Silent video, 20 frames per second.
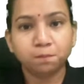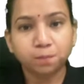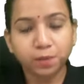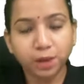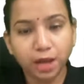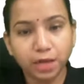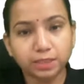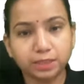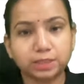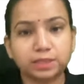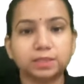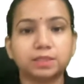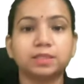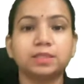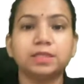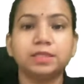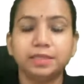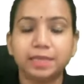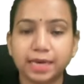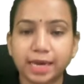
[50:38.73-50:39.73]
plus,
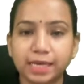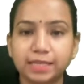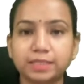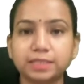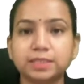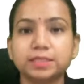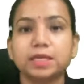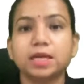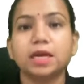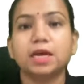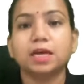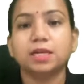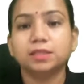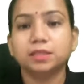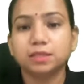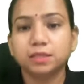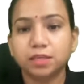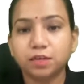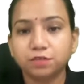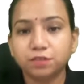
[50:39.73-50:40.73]
yes,
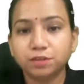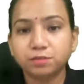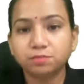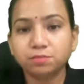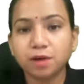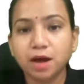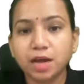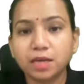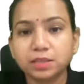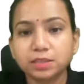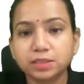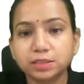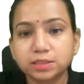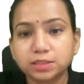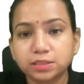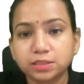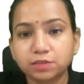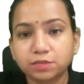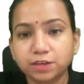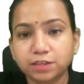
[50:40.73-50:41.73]
the given
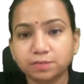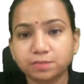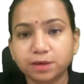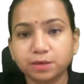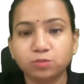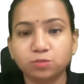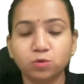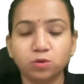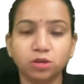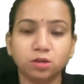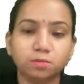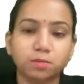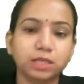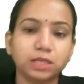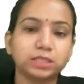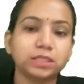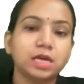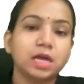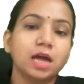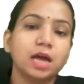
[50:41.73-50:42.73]
mass divided by molar
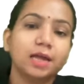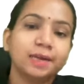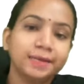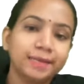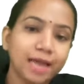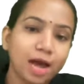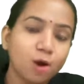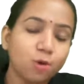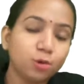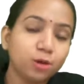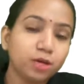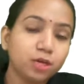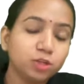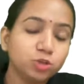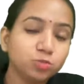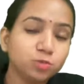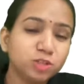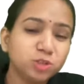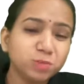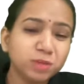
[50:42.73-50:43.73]
mass. Now here
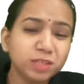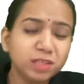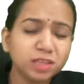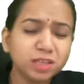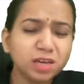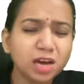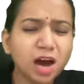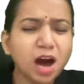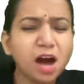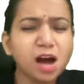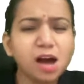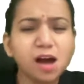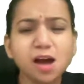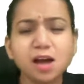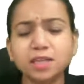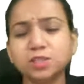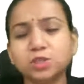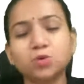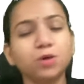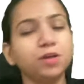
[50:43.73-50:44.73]
you must be thinking,
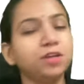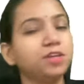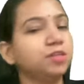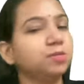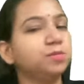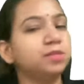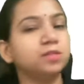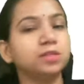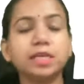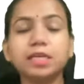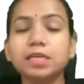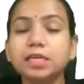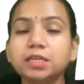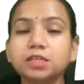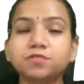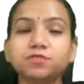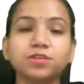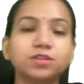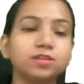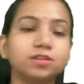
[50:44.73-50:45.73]
it's going to be really
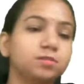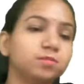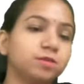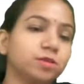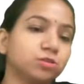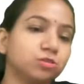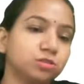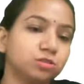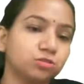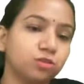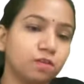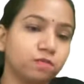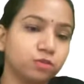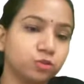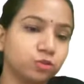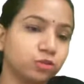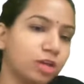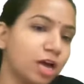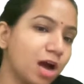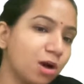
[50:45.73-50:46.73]
difficult because you have
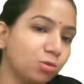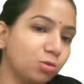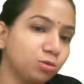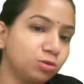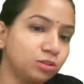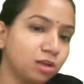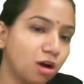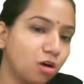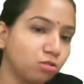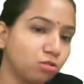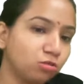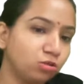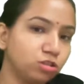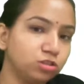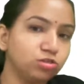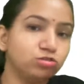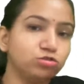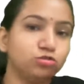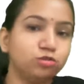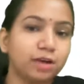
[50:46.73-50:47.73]
to down
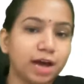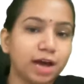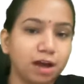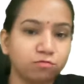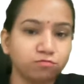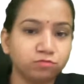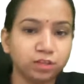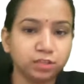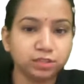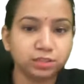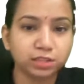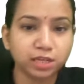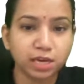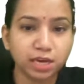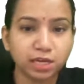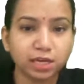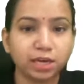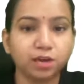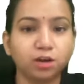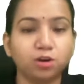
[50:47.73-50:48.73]
also you don't have this
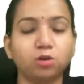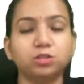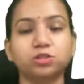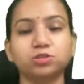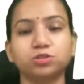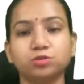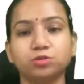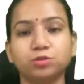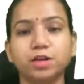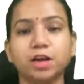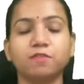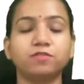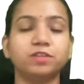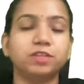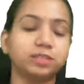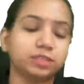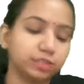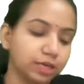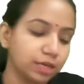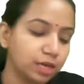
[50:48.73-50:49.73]
thing, here also you don't have
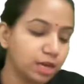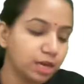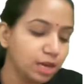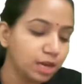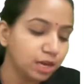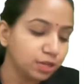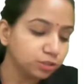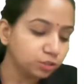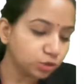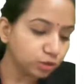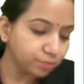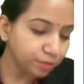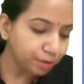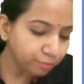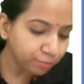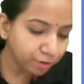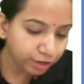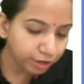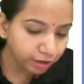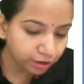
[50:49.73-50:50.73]
this thing. So
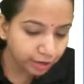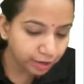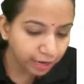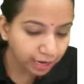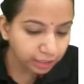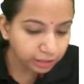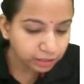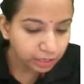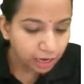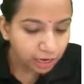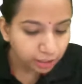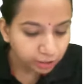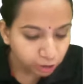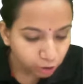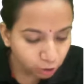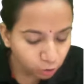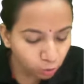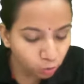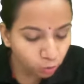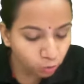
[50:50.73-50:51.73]
remember here guys,
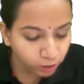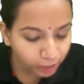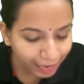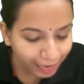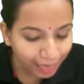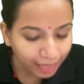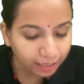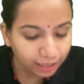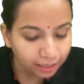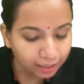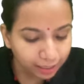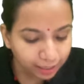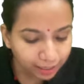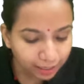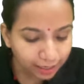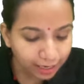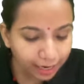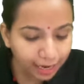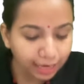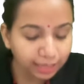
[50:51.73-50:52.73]
you can
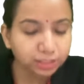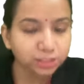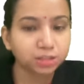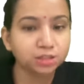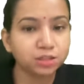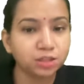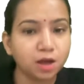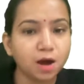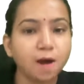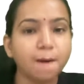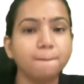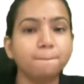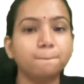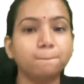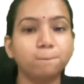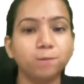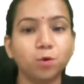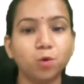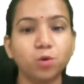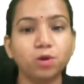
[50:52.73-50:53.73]
neglect the
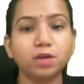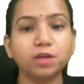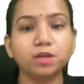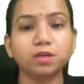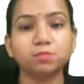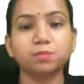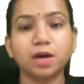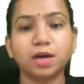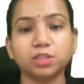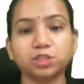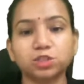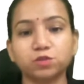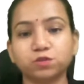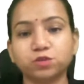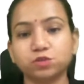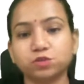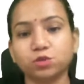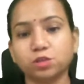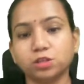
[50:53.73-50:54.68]
molar mass of